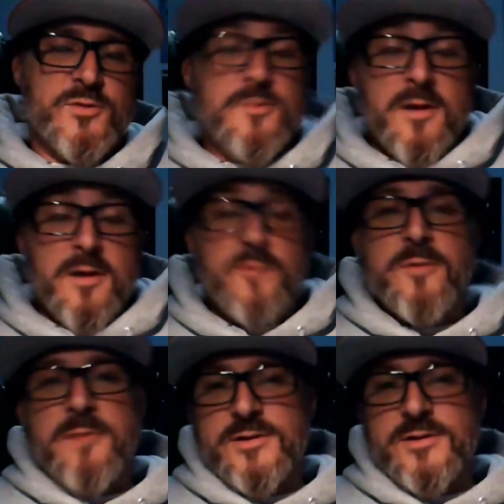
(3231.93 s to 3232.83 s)
So Mark I,
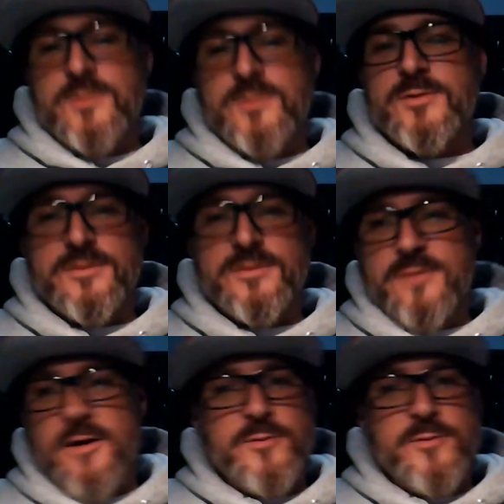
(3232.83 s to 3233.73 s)
Mark IIs have
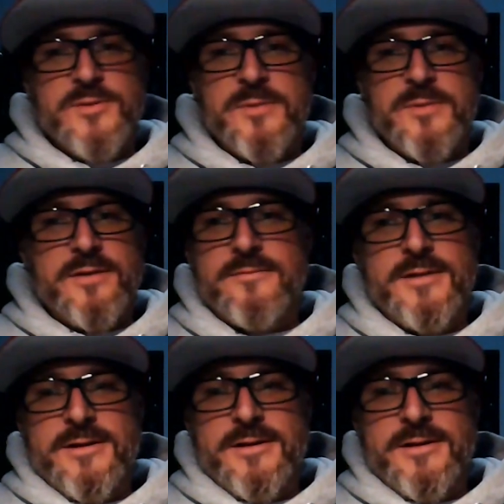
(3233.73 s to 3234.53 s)
always been